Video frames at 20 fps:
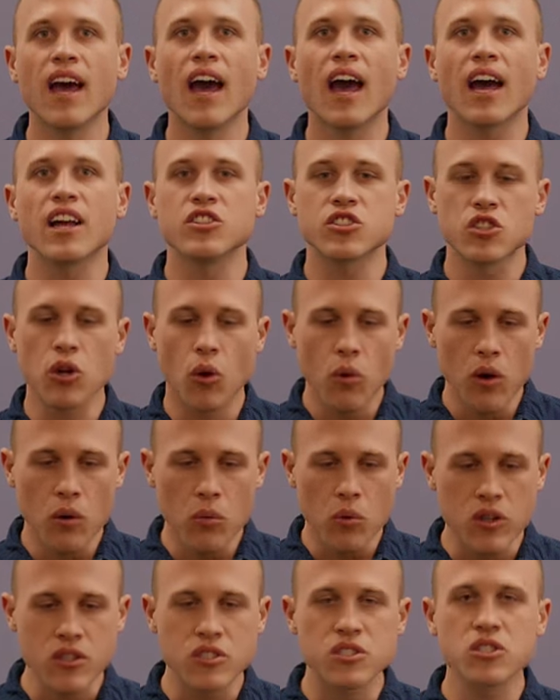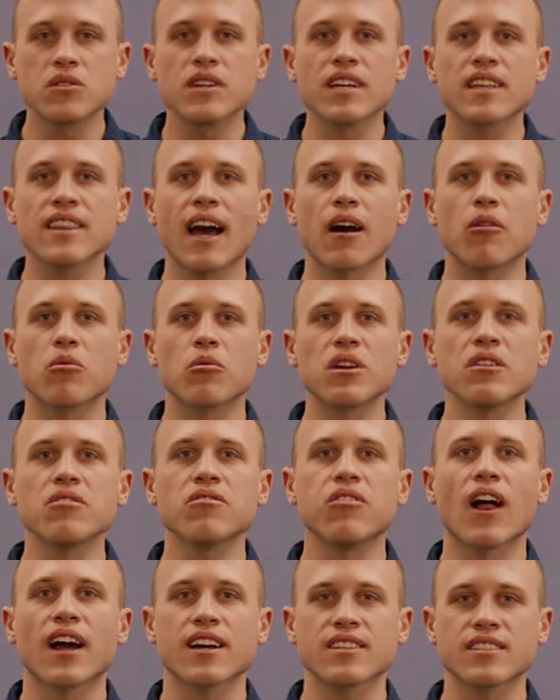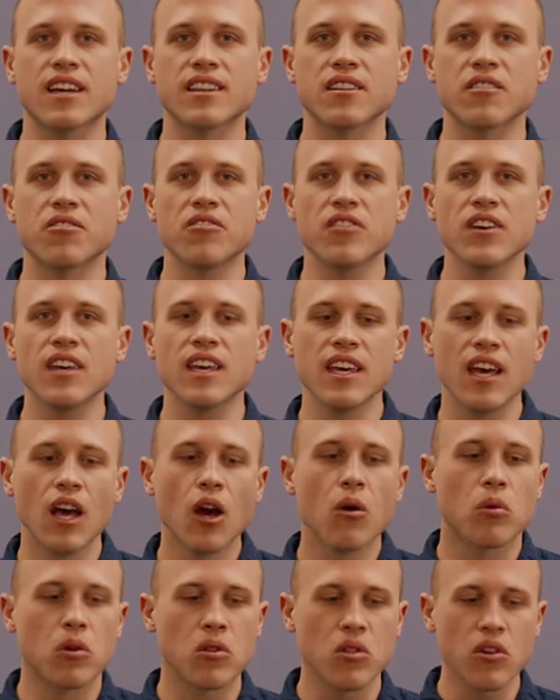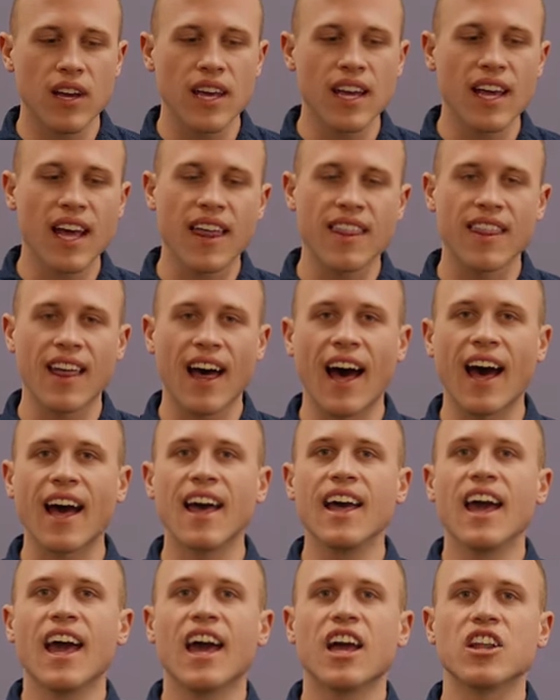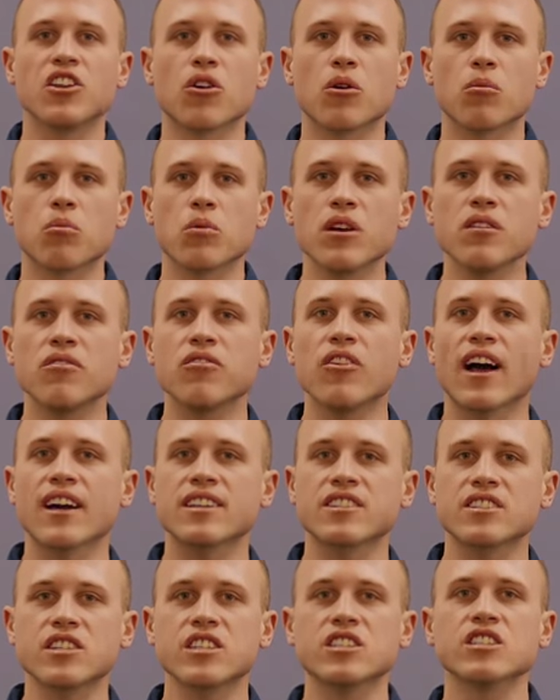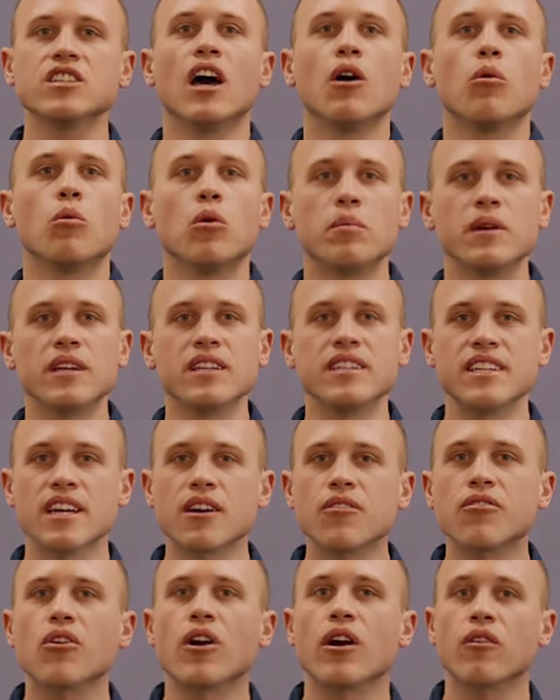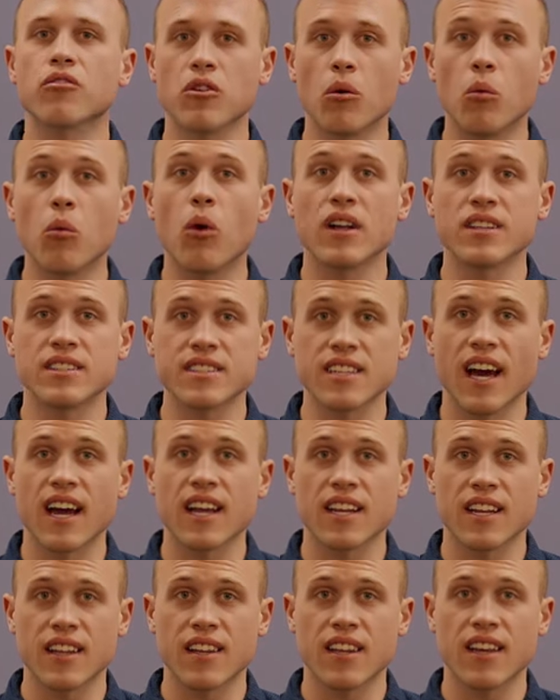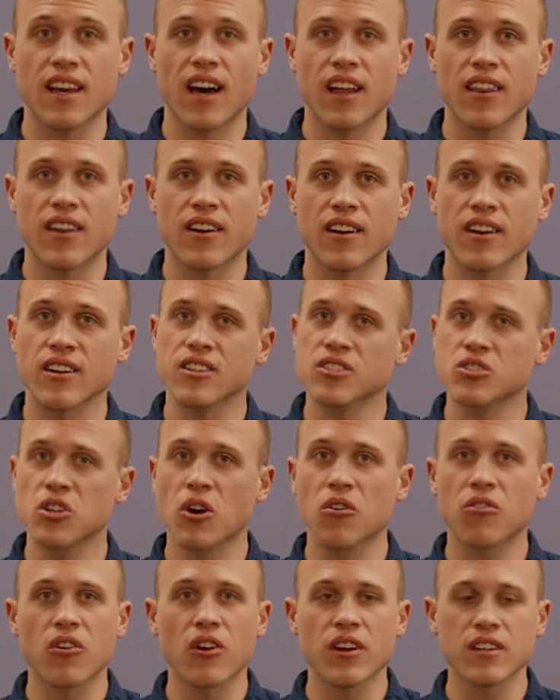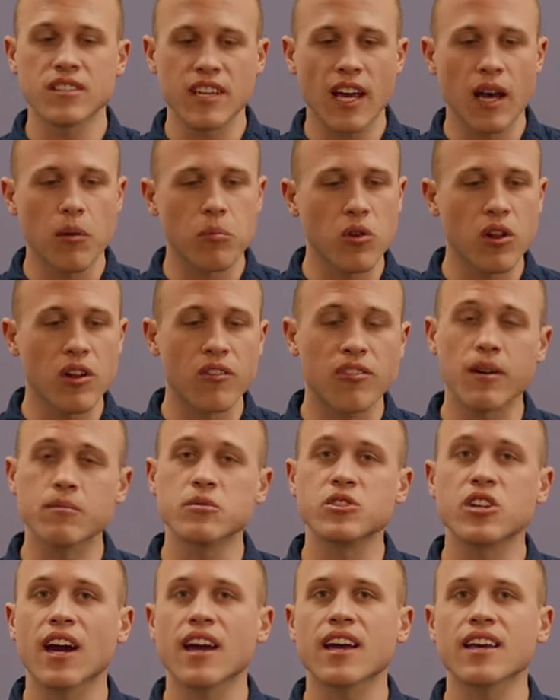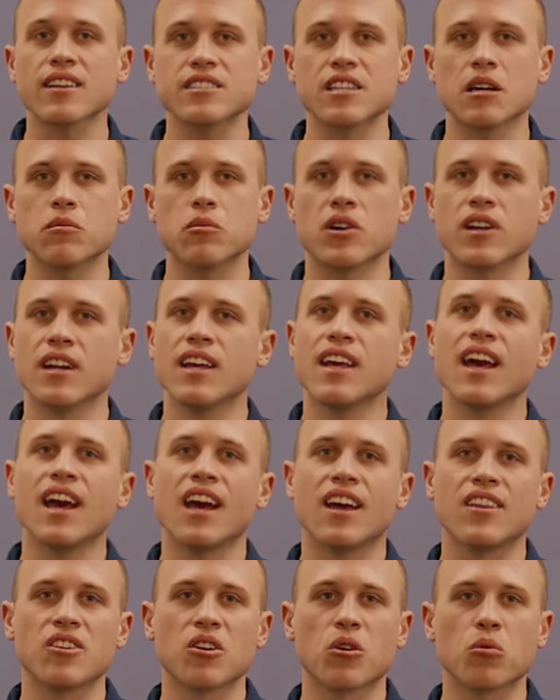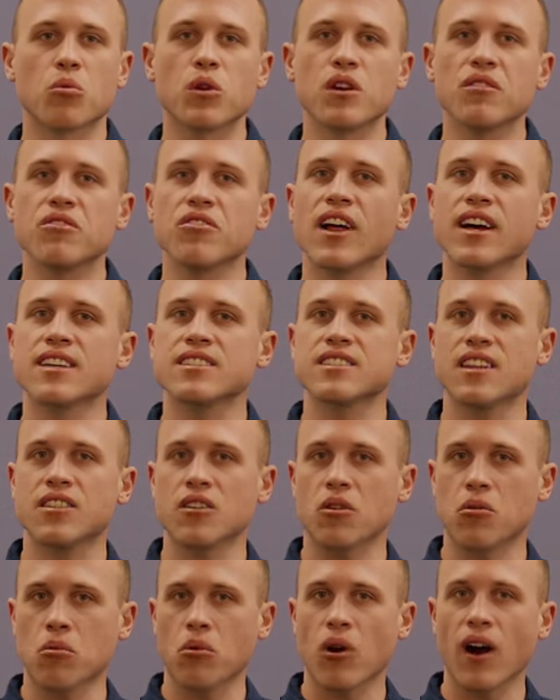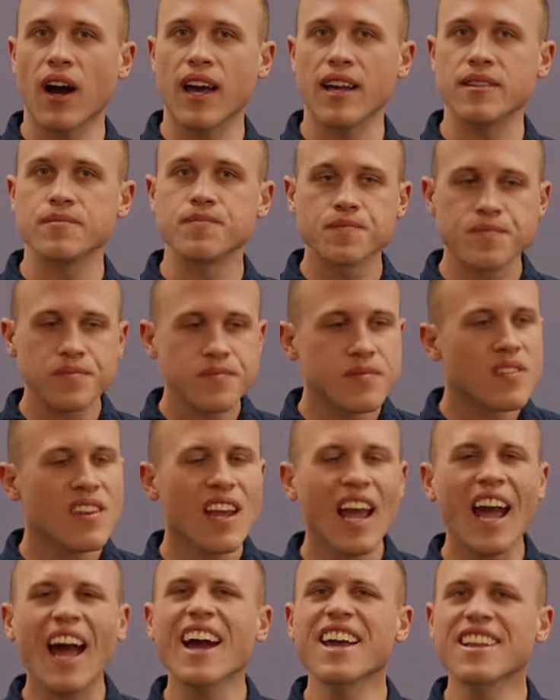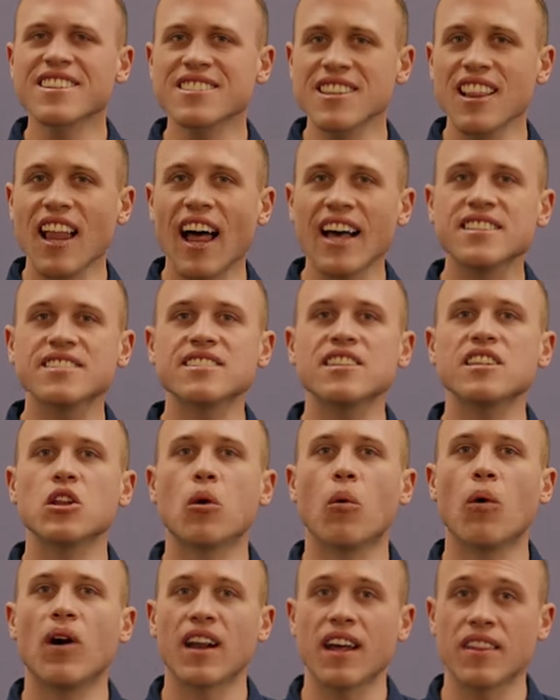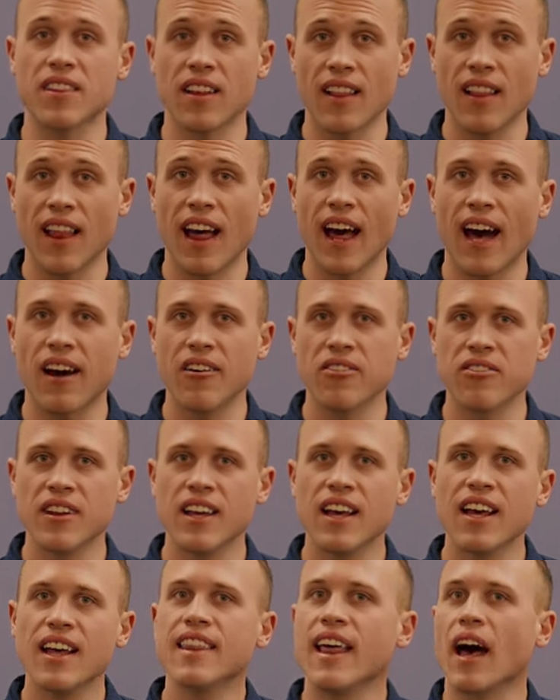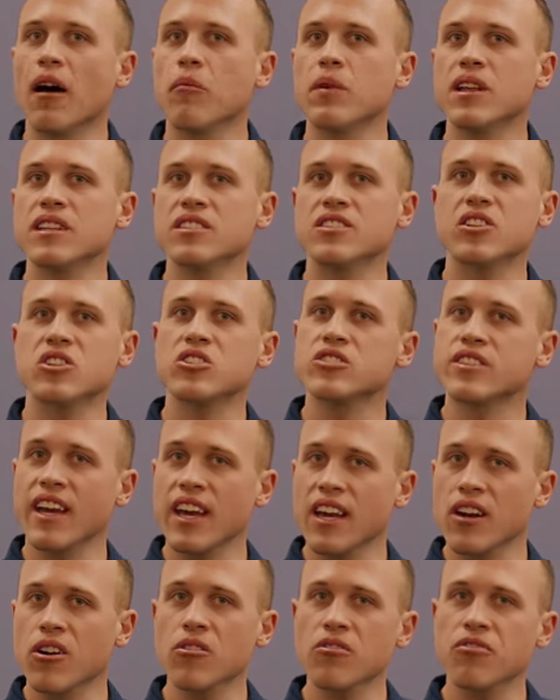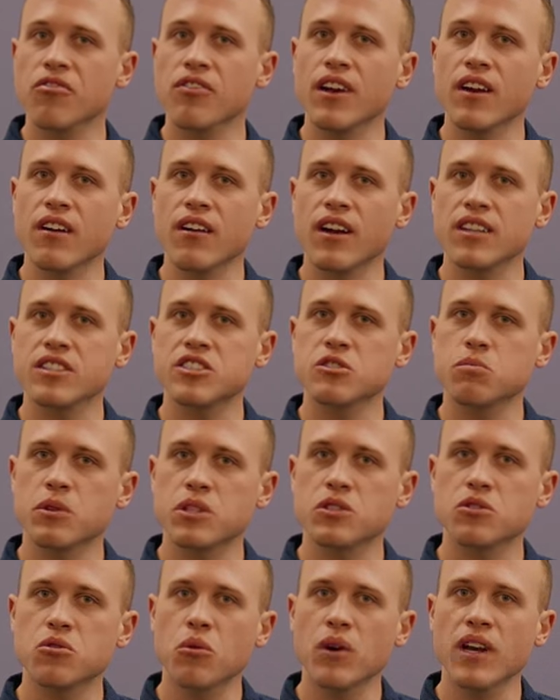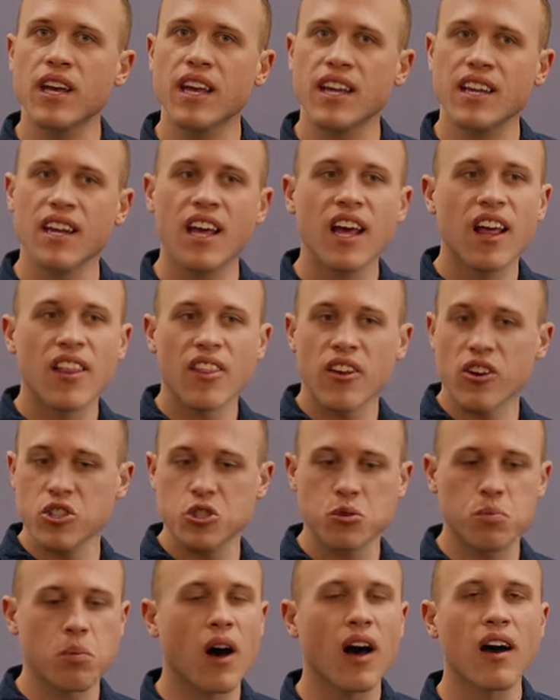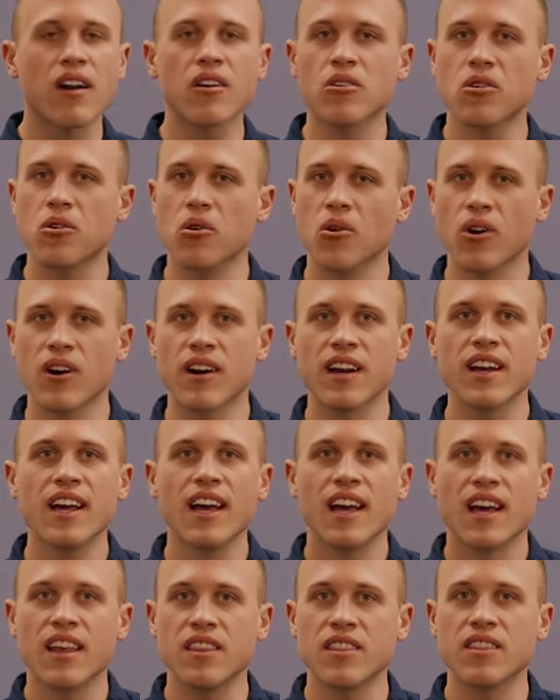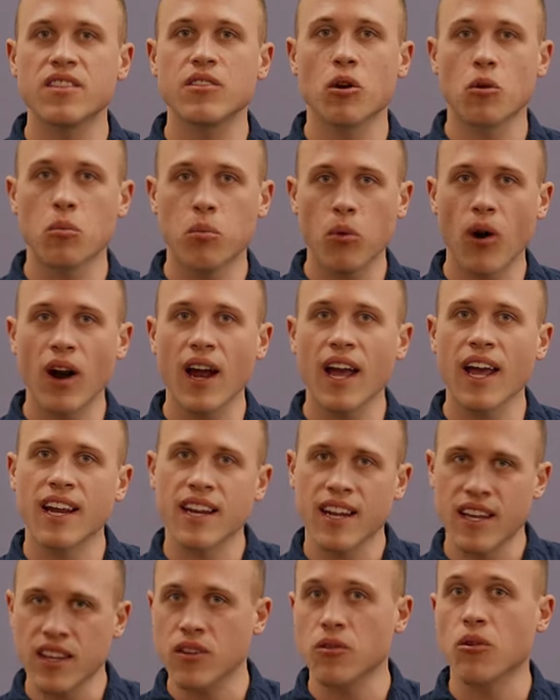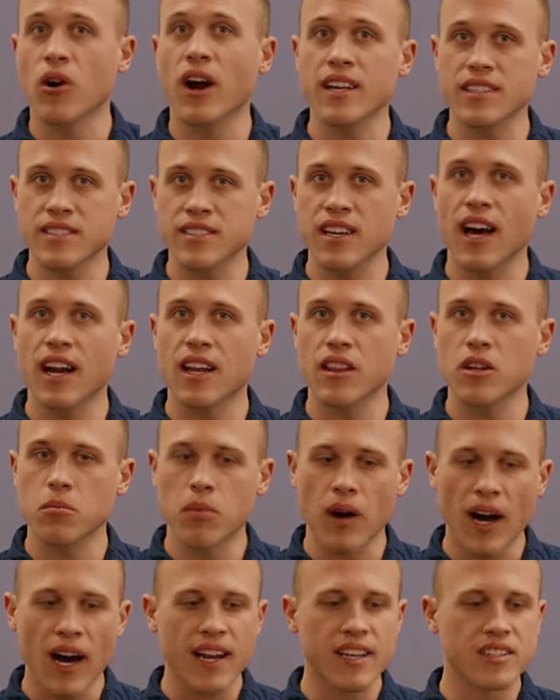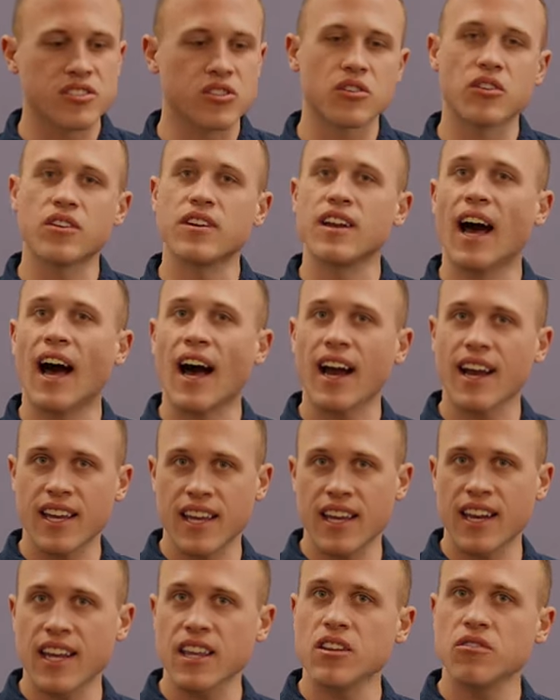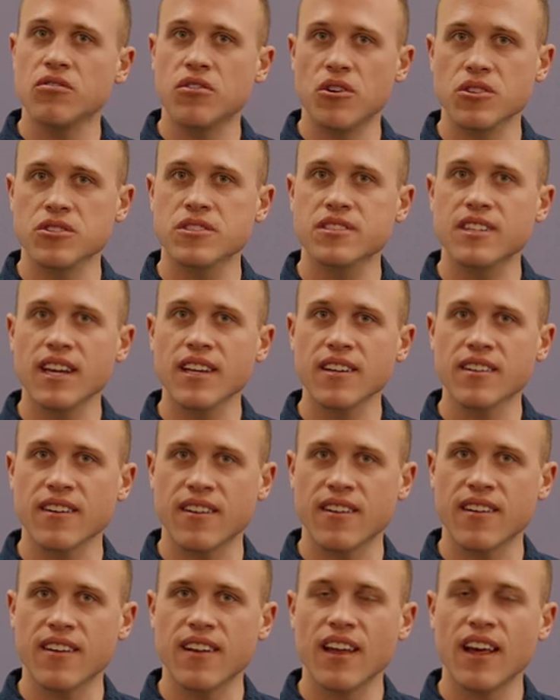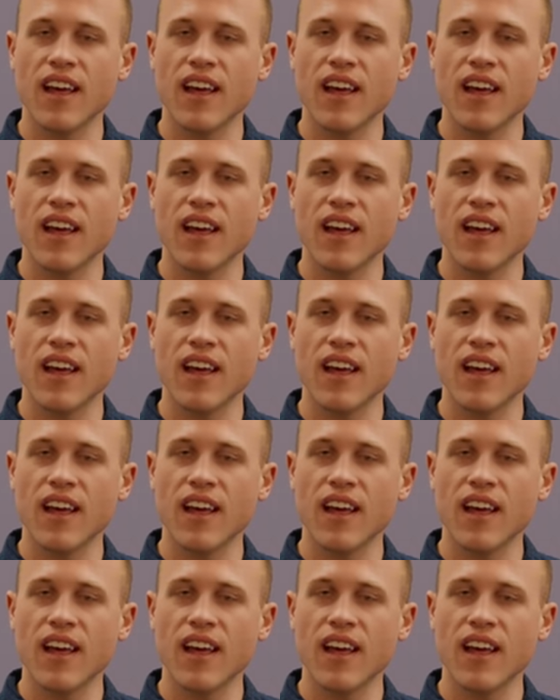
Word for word: And so when we're doing that reflex on the feet, we're looking at that, and your reflexes will be different from one side to the other. So for example, if I'm checking someone and their reflex on the right is less than the one on the left, that means there's interference between their spinal cord and their brain and the right side of their body, so they're not getting the full signal.